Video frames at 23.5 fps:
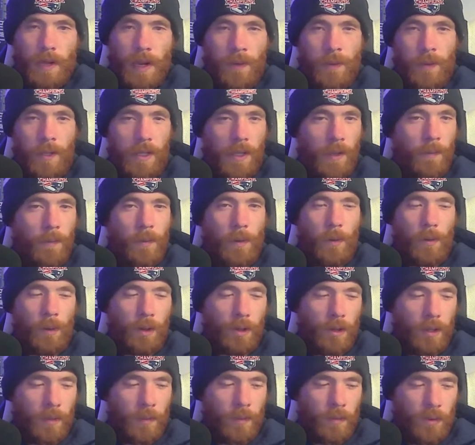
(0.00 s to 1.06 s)
think if
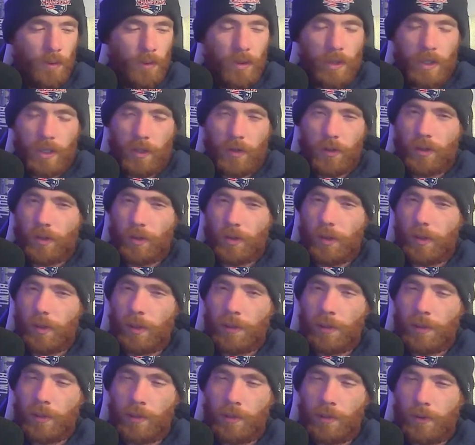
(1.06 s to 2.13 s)
you think you can only
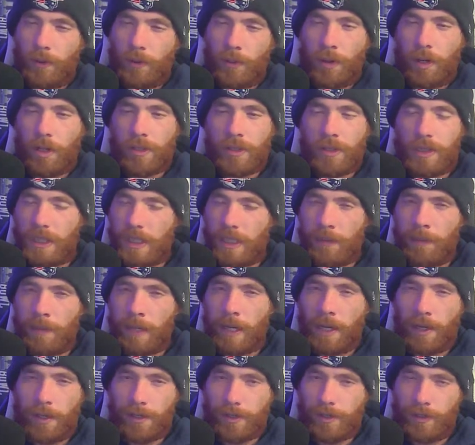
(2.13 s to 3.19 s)
root for one team,
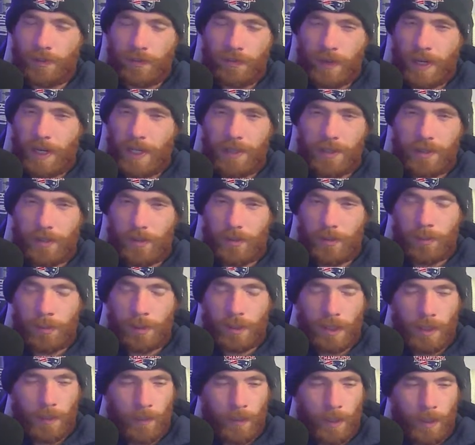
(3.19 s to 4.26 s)
I also find you to
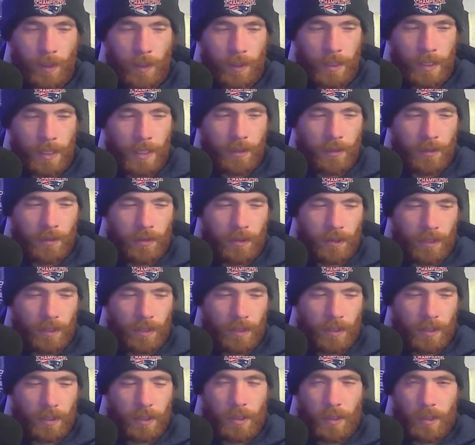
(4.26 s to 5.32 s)
be a very kind of
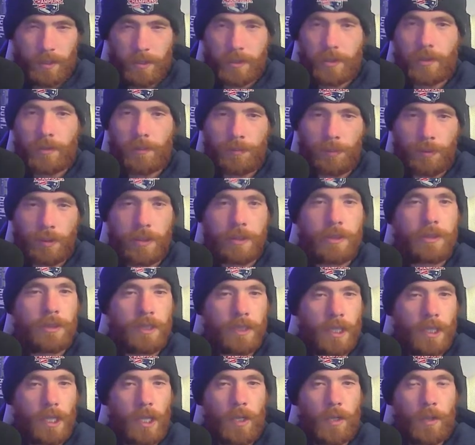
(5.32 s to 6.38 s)
like
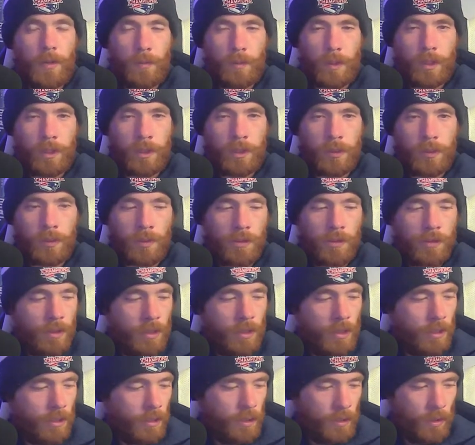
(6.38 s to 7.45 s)
simplistic individual.
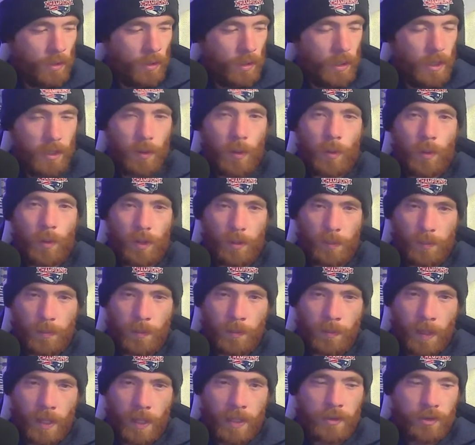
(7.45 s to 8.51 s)
Like you grip
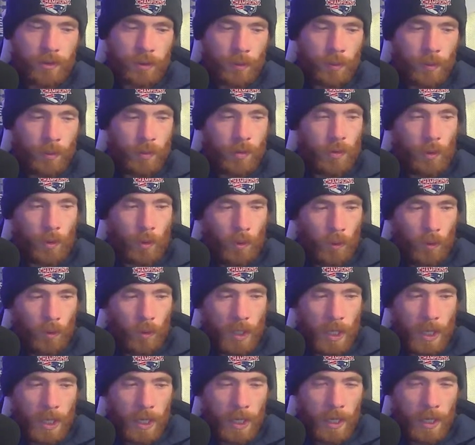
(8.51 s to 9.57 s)
the pencil with the
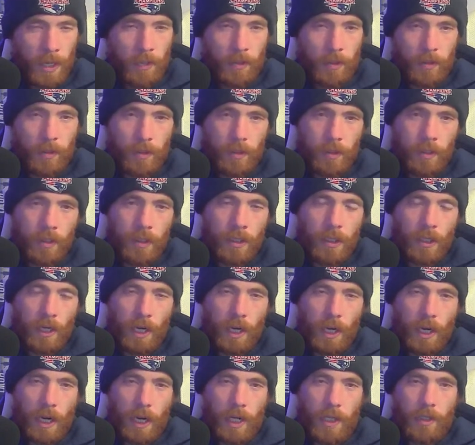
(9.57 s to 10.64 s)
whole hand.
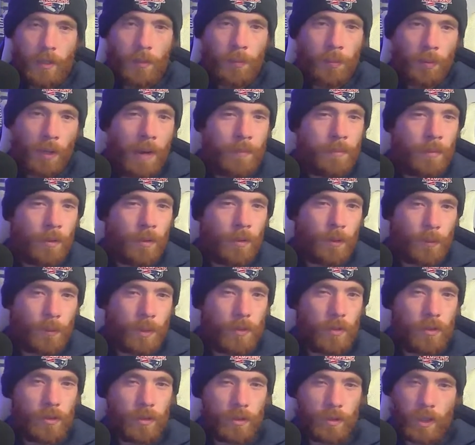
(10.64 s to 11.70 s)
You probably
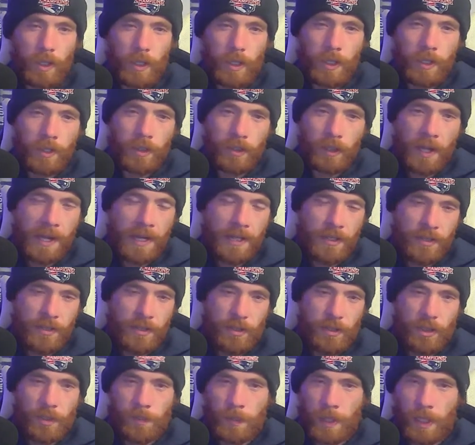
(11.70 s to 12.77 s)
went to like class
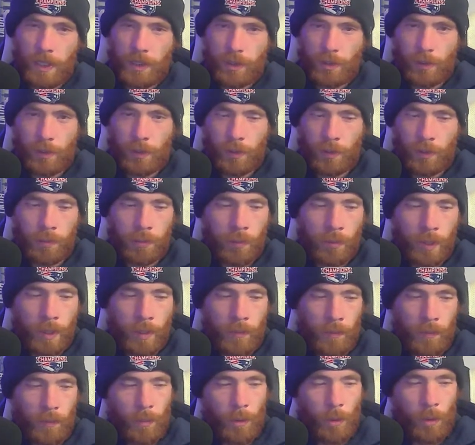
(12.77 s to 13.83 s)
in a special room
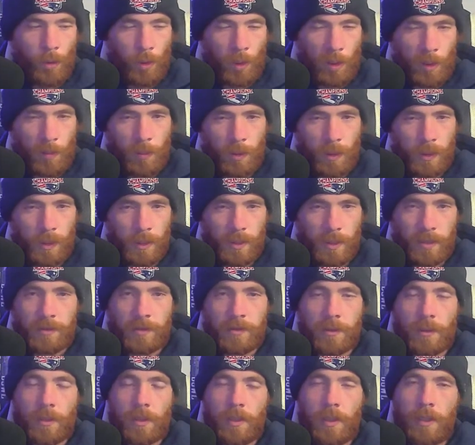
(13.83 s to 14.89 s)
away from the normal
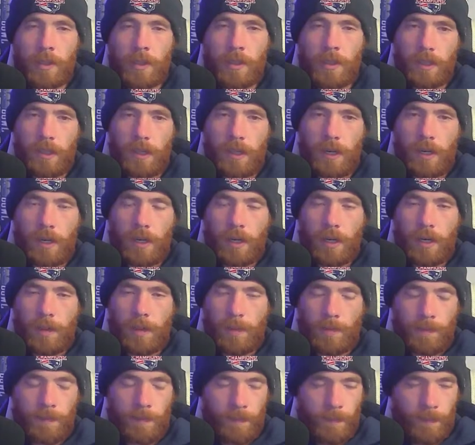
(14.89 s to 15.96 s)
kids.
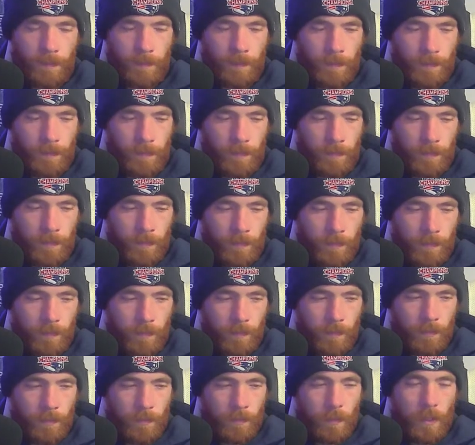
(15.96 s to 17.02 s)

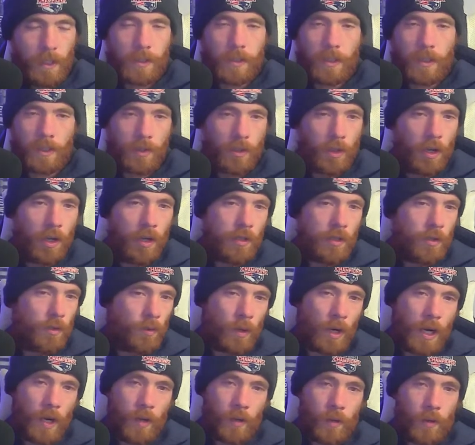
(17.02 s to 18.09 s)
Like they taught
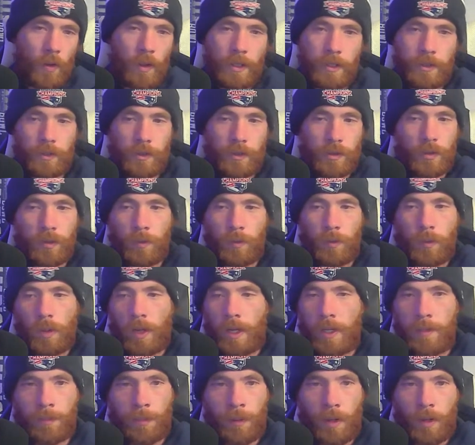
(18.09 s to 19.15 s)
you how to like screw
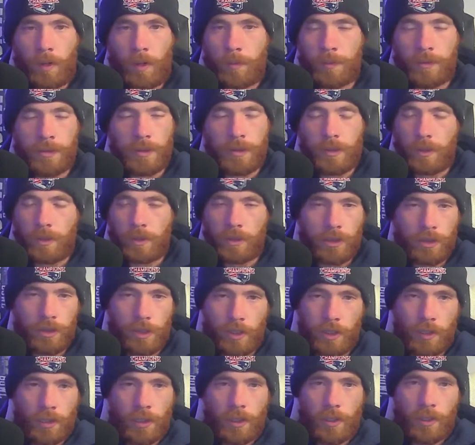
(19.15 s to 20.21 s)
light bulbs in and
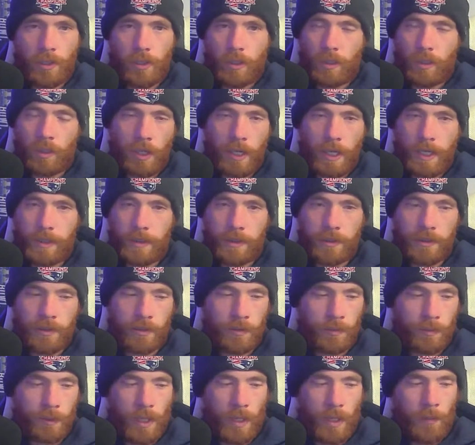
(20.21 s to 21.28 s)
shit in your
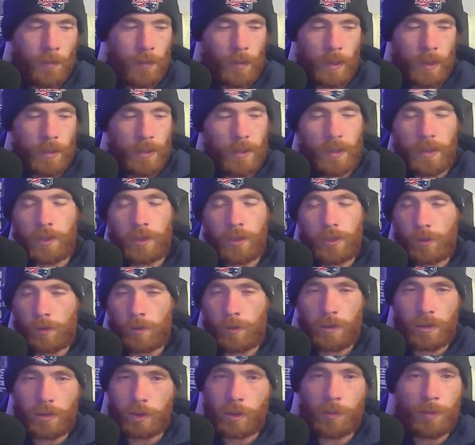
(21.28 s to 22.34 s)
classes, whatever they teach
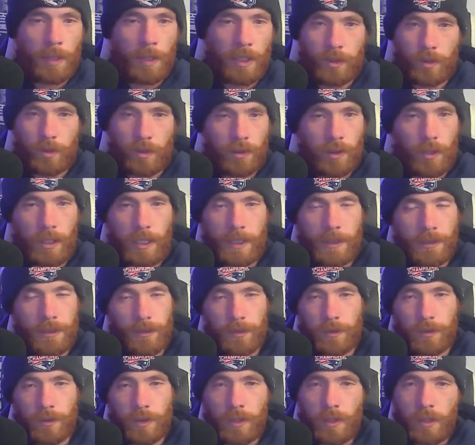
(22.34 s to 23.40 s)
you in your special
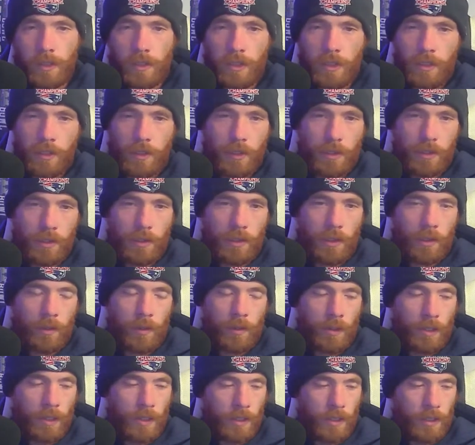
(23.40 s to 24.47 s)
classes.
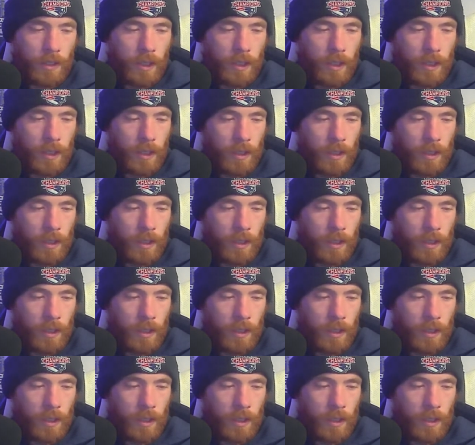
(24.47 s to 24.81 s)
Like